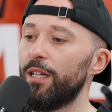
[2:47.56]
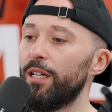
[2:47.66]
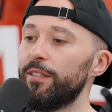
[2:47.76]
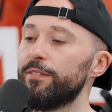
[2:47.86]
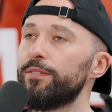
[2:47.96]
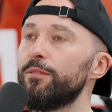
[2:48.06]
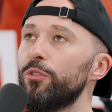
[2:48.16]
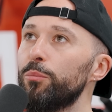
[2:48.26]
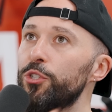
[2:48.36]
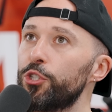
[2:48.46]
I've
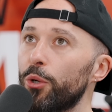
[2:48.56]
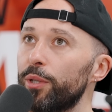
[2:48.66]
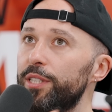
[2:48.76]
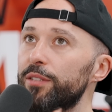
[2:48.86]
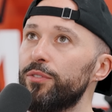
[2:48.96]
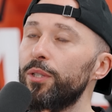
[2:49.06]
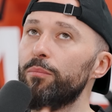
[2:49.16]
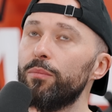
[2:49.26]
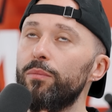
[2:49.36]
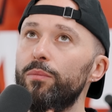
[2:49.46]
the majority of
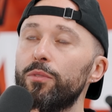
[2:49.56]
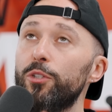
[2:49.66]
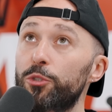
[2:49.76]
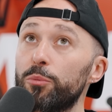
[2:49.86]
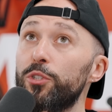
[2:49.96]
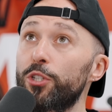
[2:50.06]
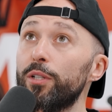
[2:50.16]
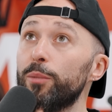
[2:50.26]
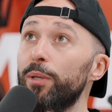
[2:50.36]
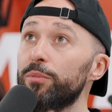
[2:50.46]
them the
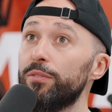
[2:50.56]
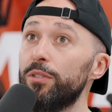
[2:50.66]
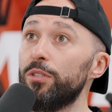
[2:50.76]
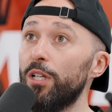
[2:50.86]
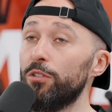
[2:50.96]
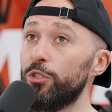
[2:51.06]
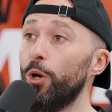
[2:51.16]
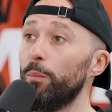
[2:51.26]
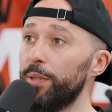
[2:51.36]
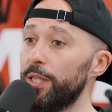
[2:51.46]
majority of the pumps I've used are a
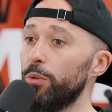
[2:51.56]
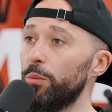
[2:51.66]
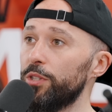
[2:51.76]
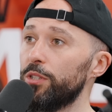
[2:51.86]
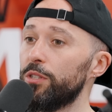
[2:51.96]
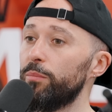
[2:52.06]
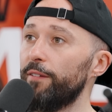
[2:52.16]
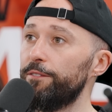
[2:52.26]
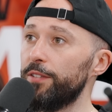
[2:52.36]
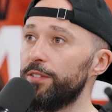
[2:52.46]
Topeak one, which costs
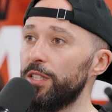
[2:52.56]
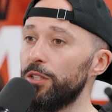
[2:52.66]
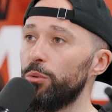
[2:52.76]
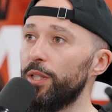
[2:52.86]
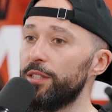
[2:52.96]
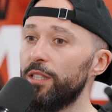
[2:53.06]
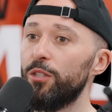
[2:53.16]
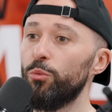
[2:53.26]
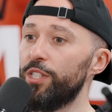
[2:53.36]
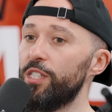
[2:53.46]
about 15 quid,
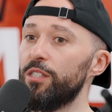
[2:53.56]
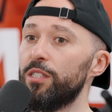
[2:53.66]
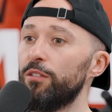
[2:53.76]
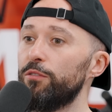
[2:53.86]
which is